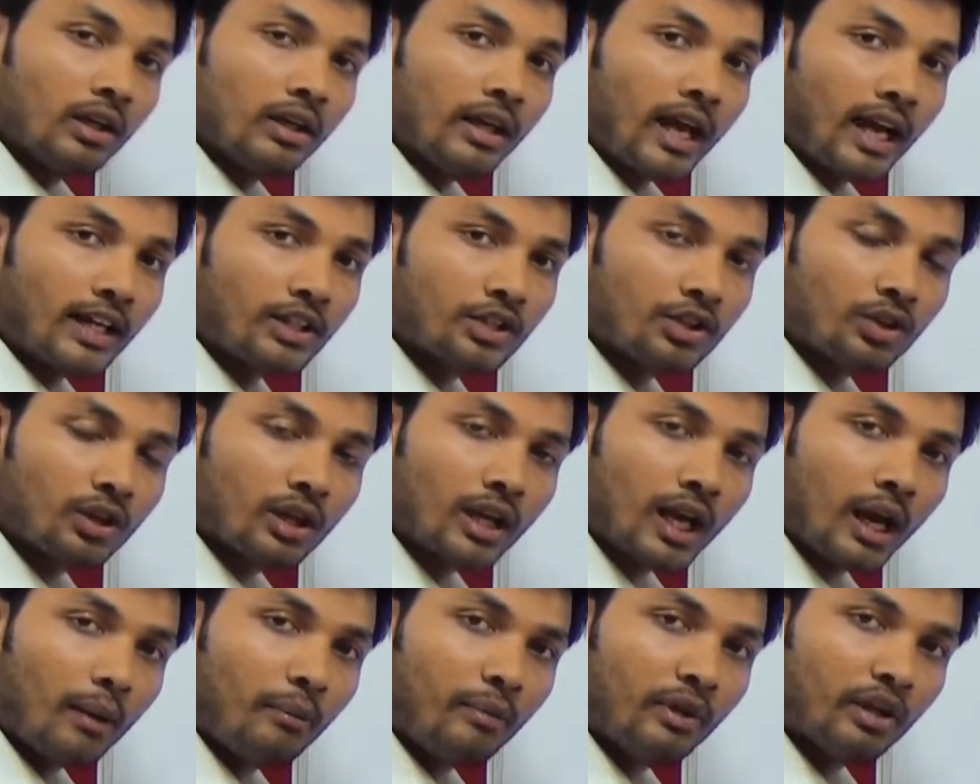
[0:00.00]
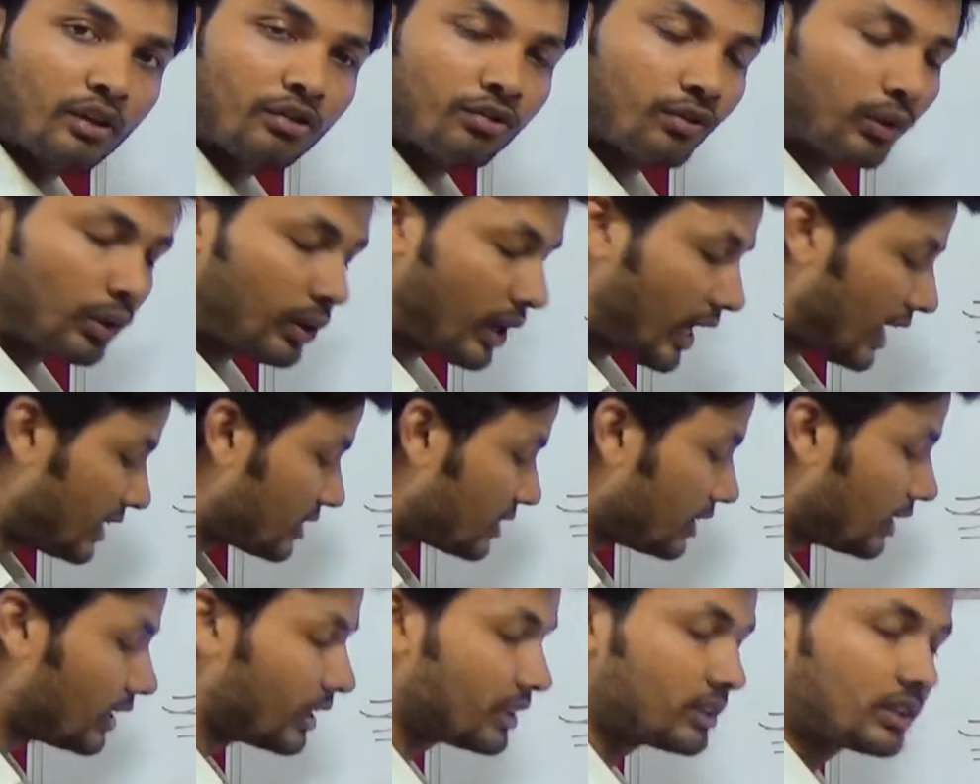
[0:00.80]
natural laminar flow
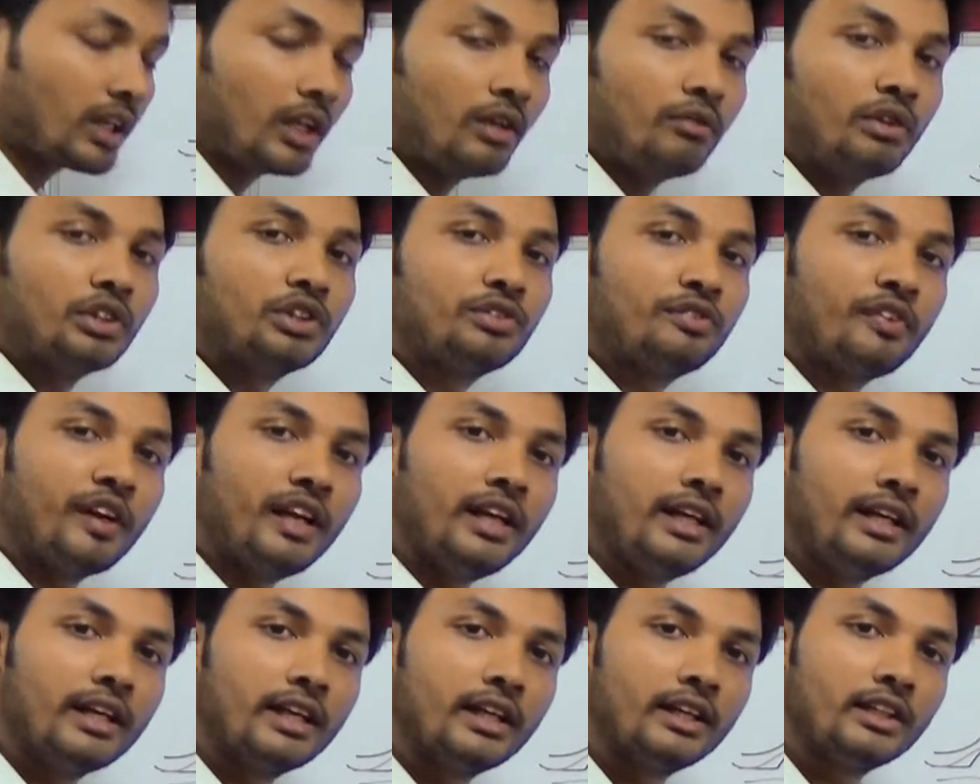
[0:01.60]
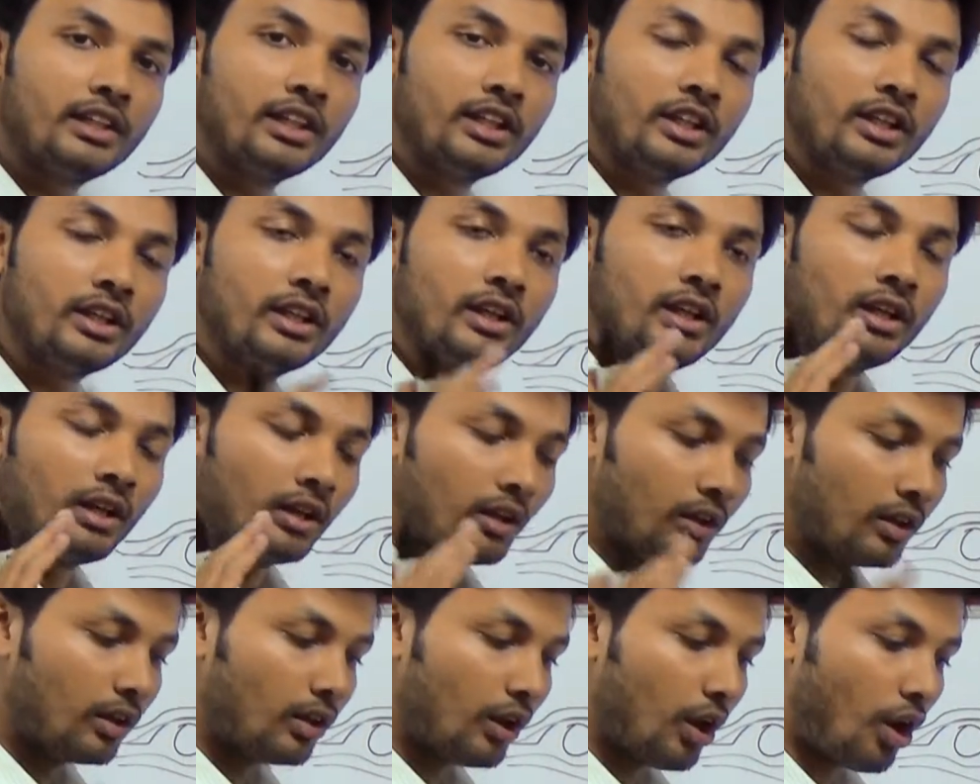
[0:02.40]
nozzle design was failing at the
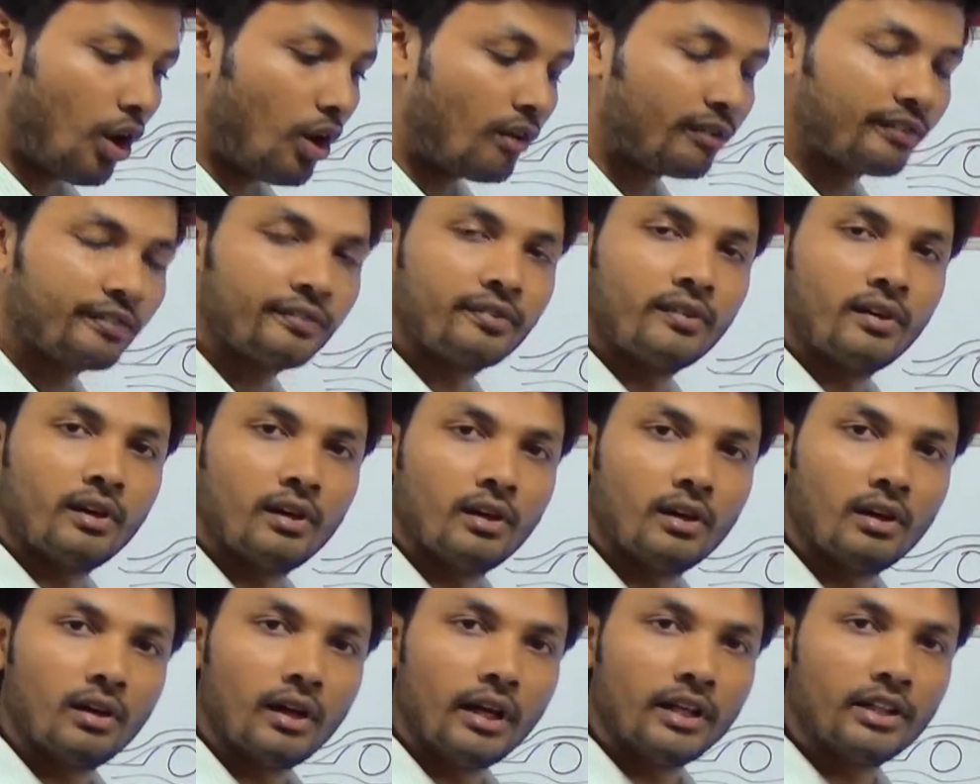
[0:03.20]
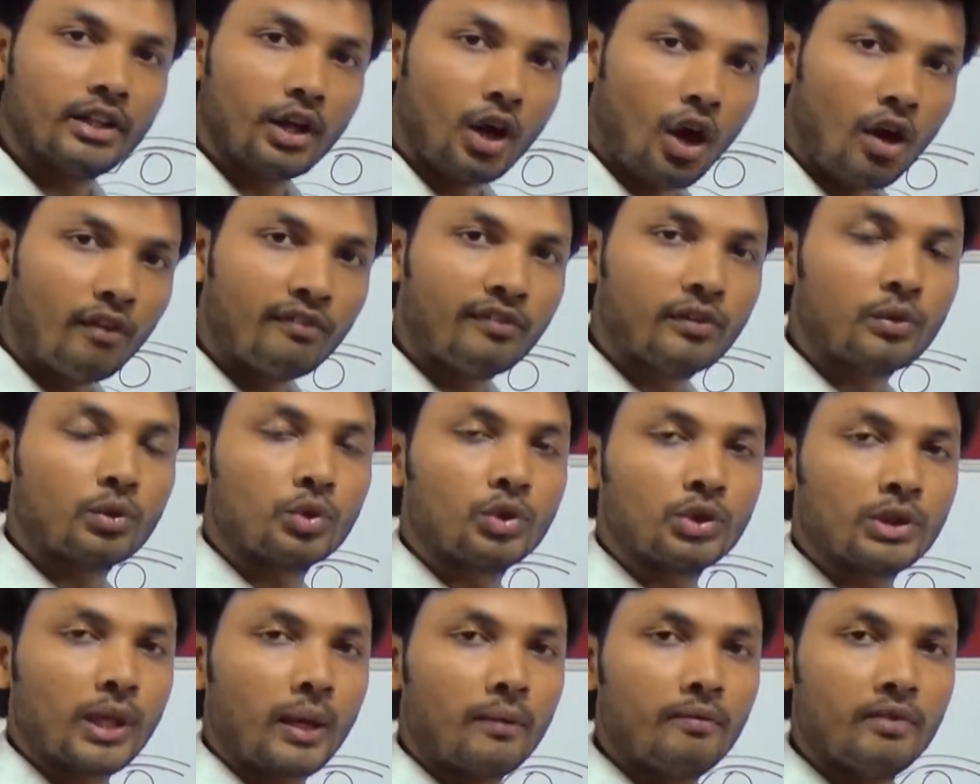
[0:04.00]
off
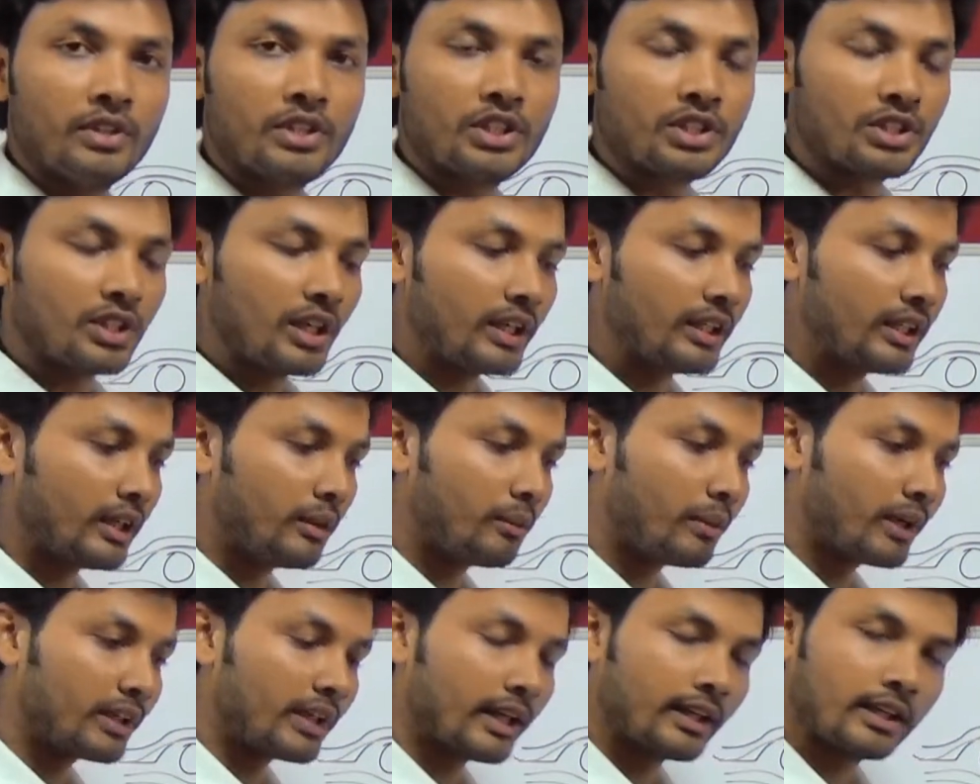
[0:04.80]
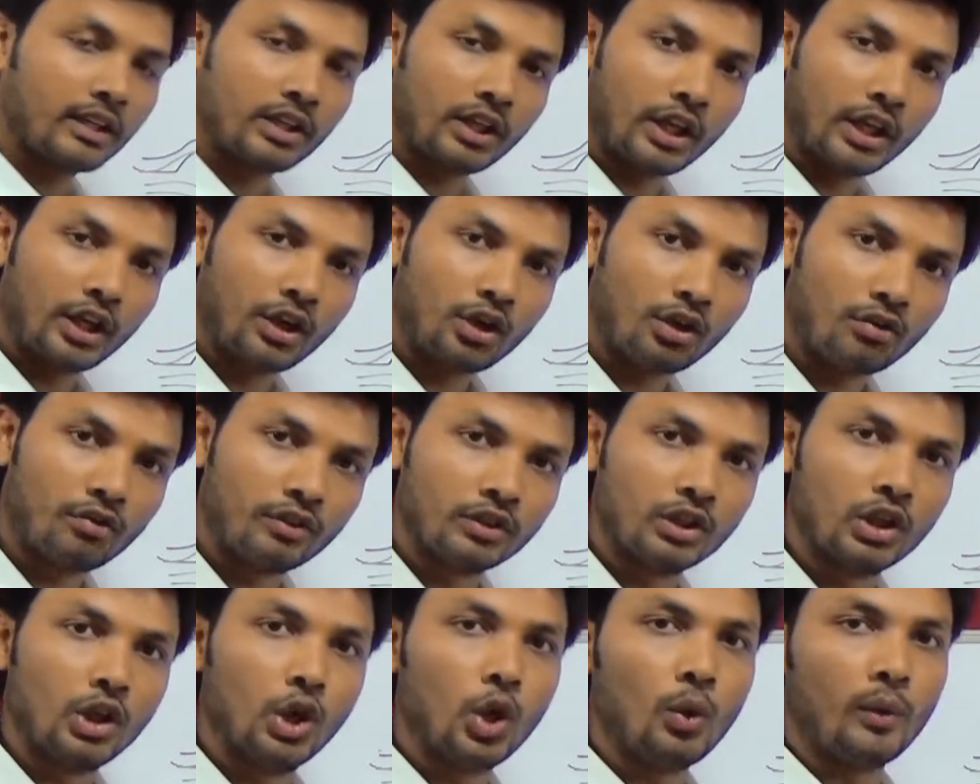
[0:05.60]
cruise time, which is nothing but at a takeoff
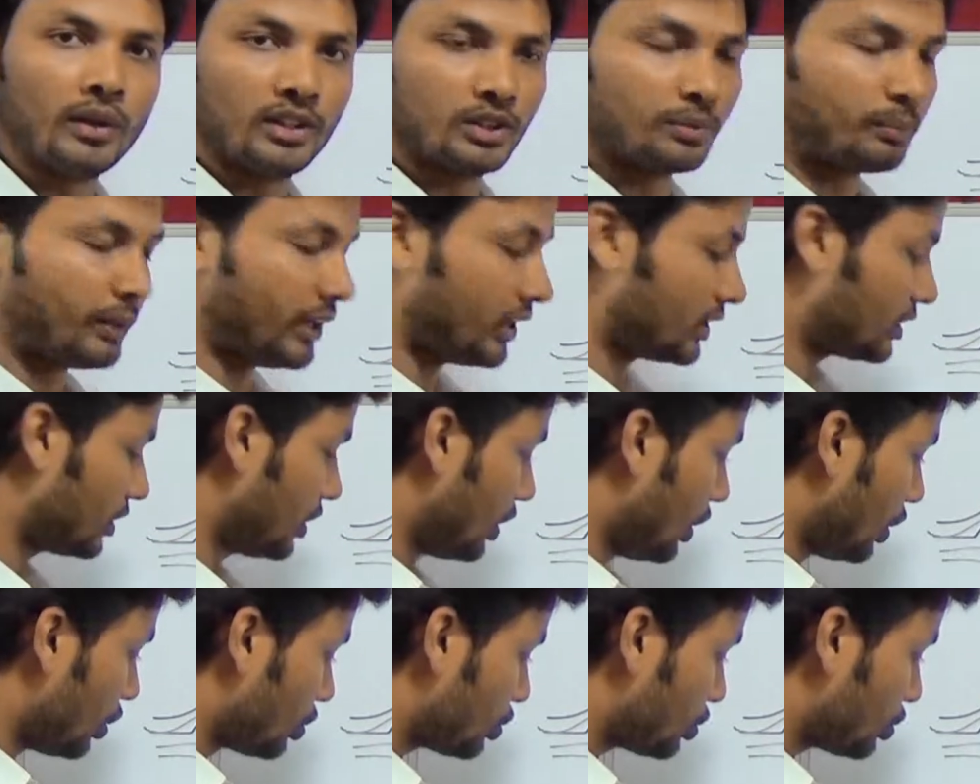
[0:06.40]
and the lower speeds.